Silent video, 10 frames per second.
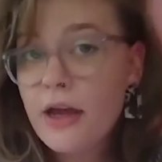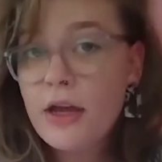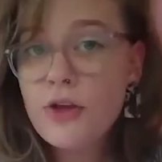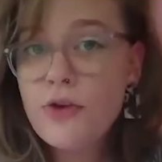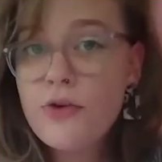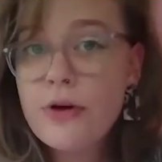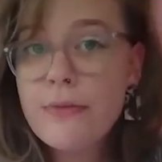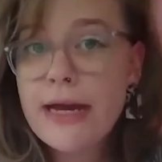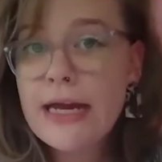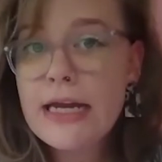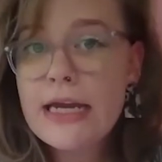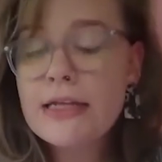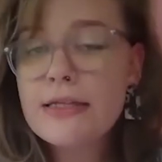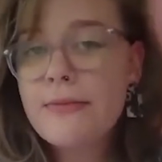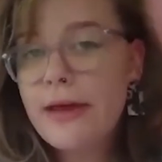you might need
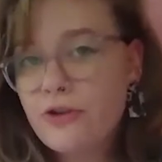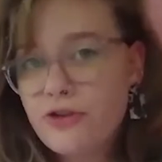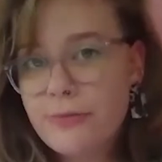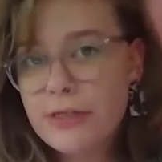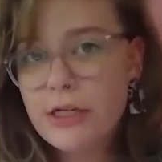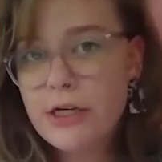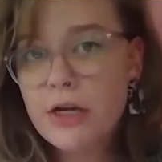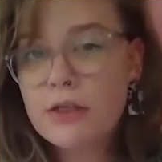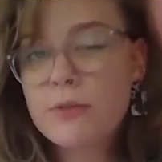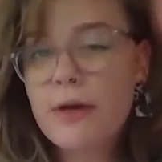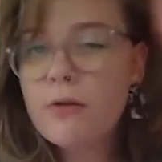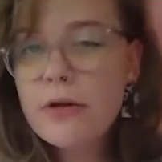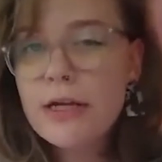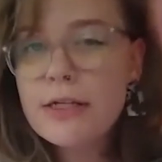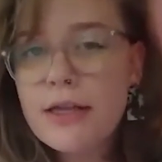some extra materials, but we'll
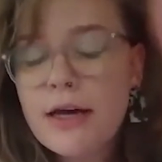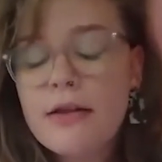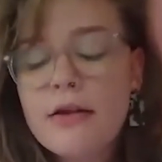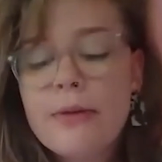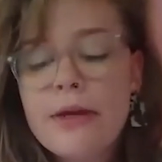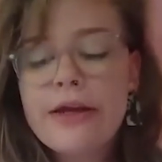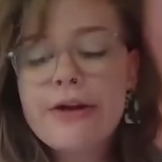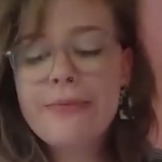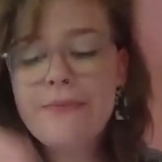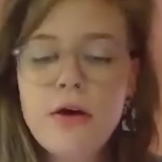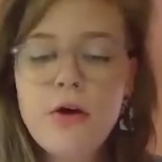get to that a little bit later.